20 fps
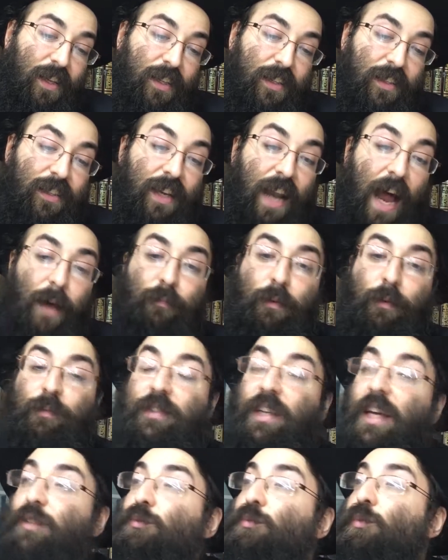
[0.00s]
the Rambam
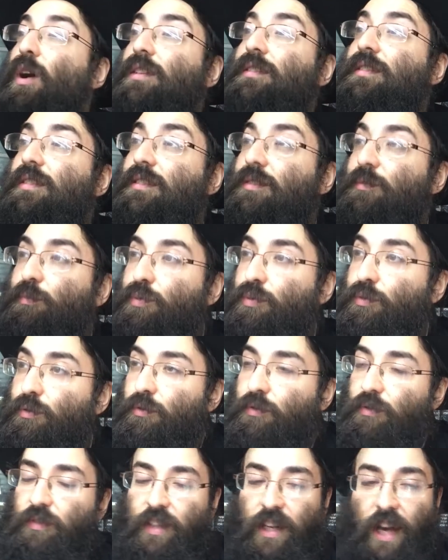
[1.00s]
says, what's his
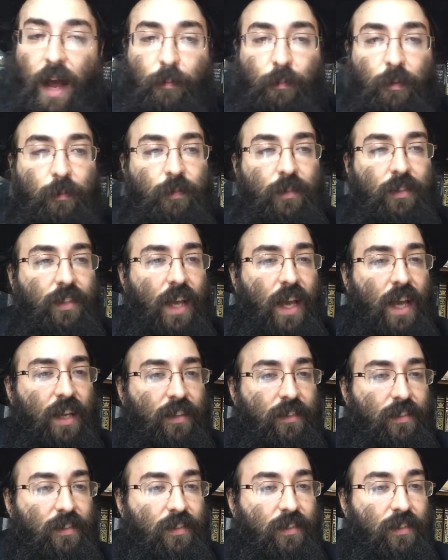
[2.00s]
proof? The Rambam
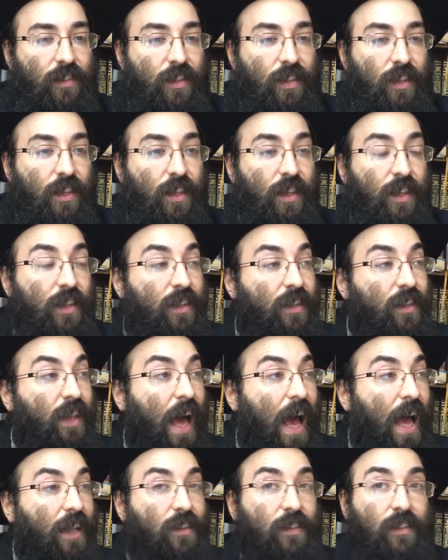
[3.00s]
says
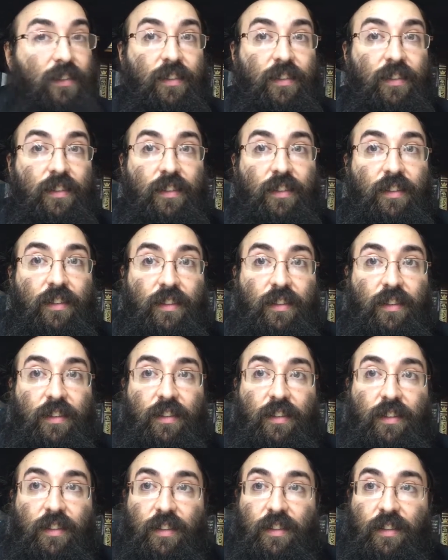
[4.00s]
that
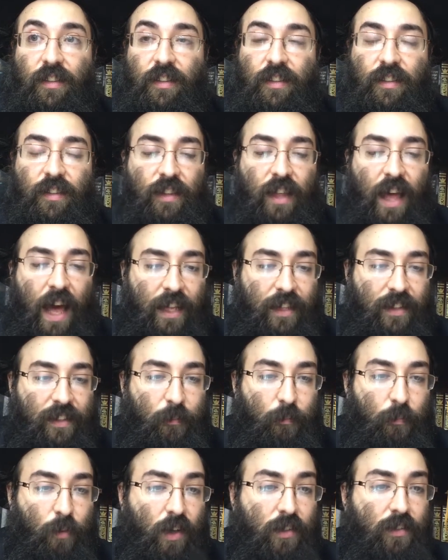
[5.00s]

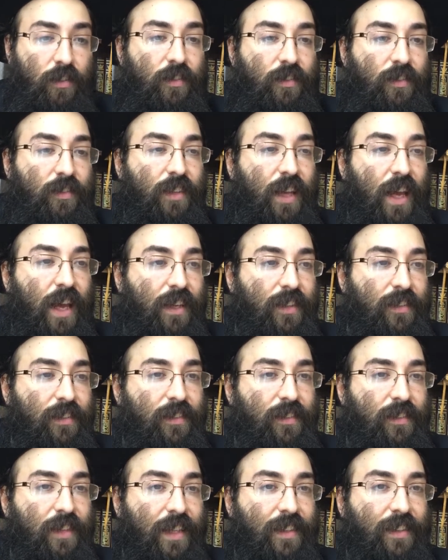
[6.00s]
the pasuk
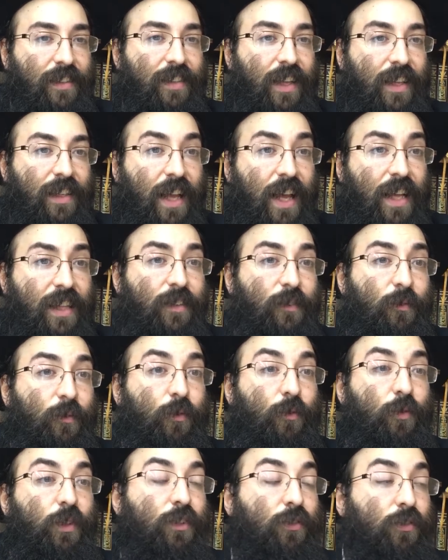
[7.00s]
says that the Sanhedrin
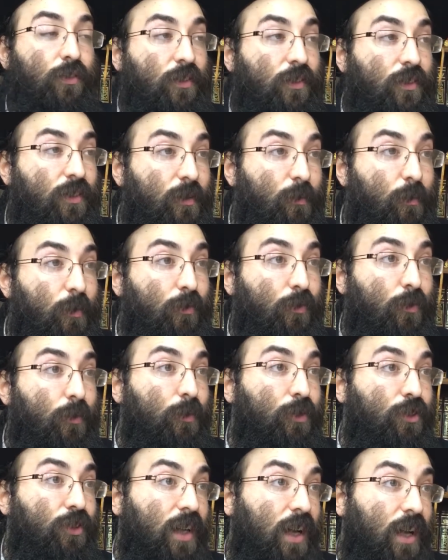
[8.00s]
will return before
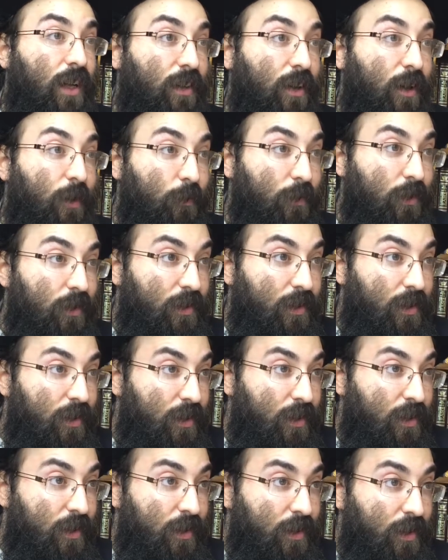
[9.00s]
Moshiach comes.
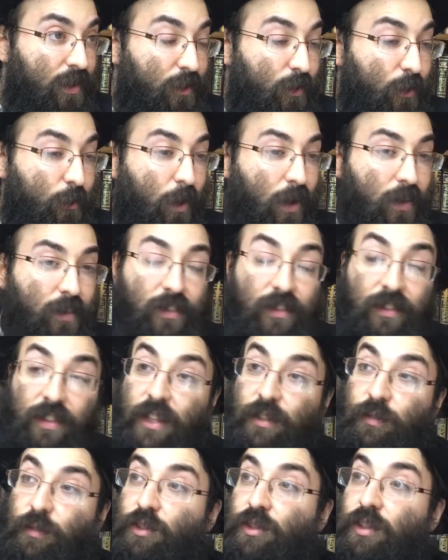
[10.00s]
The pasuk
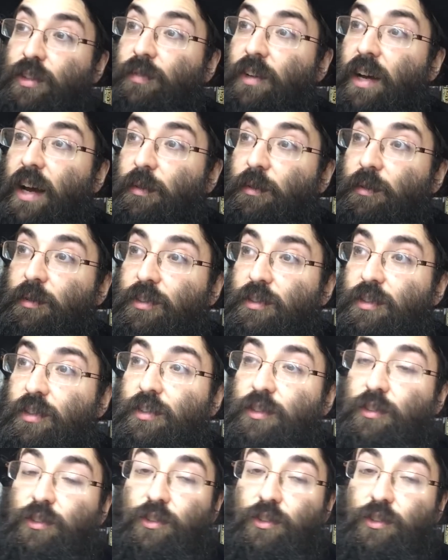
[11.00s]
says, "V'shifa, I will return your